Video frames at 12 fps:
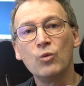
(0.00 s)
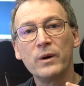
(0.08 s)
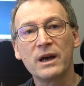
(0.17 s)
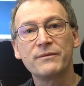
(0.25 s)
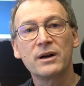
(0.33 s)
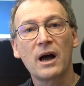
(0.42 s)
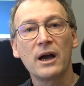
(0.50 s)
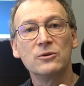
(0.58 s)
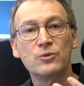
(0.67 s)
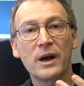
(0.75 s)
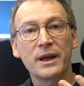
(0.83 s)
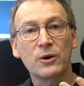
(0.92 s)
Whenever I
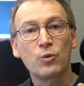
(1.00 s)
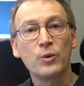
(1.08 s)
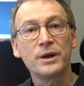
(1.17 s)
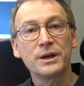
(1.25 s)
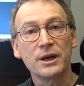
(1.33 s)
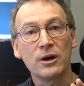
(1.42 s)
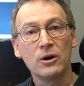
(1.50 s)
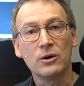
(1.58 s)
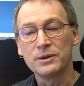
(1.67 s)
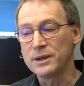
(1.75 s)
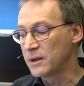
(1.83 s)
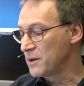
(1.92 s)
run a query
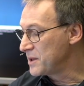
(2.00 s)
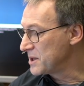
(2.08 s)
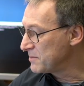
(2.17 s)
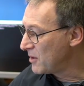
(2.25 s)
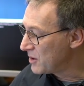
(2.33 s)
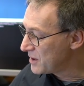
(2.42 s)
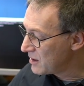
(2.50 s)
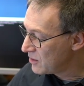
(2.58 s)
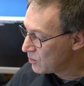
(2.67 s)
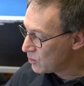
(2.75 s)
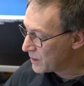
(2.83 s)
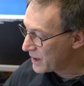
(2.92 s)
on this model,
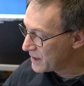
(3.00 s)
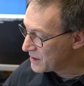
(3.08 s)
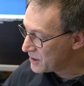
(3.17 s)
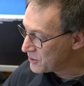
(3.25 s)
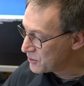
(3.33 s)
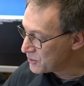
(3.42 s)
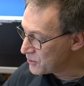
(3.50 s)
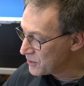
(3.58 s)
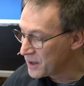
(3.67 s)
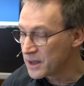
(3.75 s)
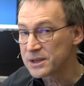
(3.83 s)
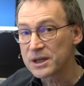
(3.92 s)
what I need to do
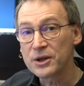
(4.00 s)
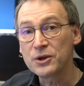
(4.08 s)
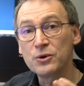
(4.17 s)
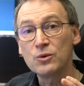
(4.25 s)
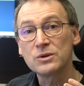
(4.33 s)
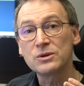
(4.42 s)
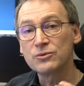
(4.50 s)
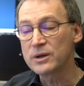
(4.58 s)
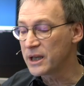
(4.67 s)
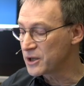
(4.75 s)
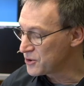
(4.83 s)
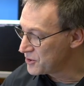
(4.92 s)
is use the
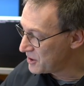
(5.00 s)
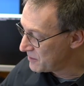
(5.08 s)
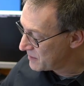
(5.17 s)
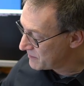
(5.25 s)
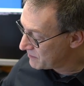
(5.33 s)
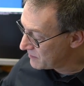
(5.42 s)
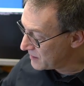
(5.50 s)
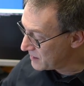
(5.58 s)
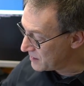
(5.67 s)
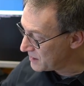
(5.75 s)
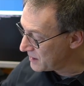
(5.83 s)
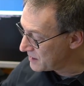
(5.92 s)
relationship.
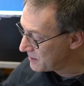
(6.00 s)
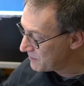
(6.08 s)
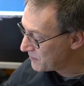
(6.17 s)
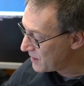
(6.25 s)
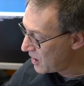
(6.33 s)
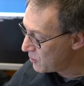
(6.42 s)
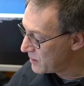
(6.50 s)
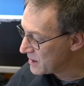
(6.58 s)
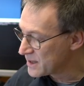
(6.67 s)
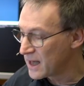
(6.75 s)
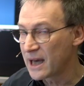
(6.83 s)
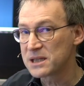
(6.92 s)
Indeed, I will
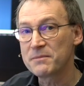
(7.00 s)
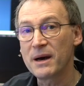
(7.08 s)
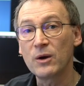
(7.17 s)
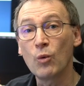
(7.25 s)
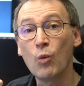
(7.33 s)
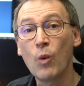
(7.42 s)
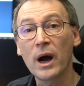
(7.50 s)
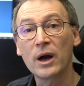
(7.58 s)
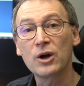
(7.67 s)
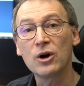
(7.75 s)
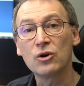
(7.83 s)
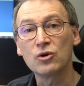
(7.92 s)
slice by one
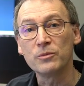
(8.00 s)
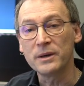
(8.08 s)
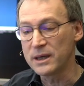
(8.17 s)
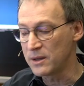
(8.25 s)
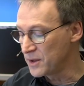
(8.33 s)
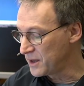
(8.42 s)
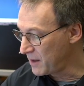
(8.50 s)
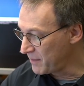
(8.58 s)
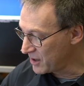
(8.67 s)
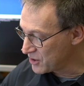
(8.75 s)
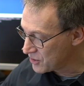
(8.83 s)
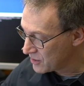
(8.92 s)
column in the
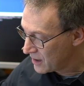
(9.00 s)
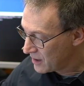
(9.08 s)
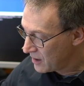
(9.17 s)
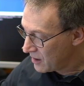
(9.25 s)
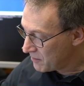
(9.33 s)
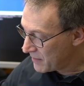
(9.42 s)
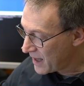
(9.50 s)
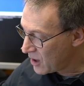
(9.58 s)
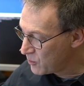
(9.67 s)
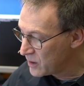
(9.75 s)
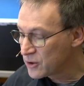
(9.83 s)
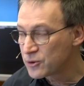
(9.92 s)
dimension, but I
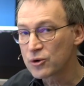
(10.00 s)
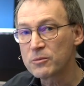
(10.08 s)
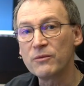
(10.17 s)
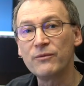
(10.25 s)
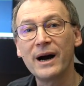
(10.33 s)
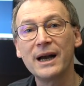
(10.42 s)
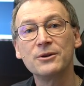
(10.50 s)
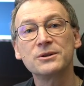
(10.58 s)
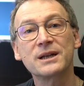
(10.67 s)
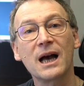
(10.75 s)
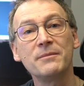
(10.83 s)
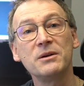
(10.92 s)
will group values
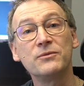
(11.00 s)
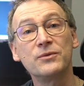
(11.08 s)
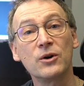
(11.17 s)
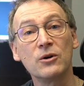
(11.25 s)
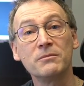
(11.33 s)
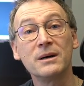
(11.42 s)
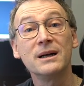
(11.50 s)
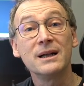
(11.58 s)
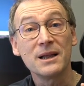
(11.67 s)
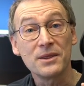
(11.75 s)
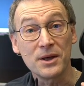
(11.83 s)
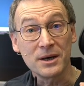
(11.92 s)
coming from
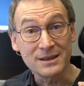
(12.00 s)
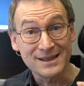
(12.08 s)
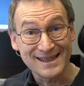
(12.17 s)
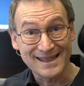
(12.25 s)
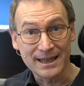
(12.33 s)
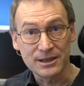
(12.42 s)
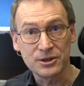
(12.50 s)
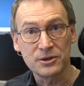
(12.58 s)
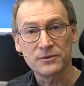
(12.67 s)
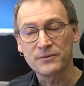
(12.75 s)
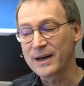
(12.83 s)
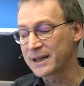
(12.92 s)
the center
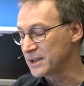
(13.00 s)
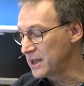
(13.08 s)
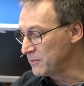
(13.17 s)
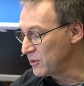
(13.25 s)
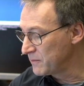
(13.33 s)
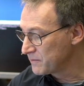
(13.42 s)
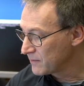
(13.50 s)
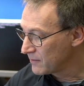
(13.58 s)
fact table.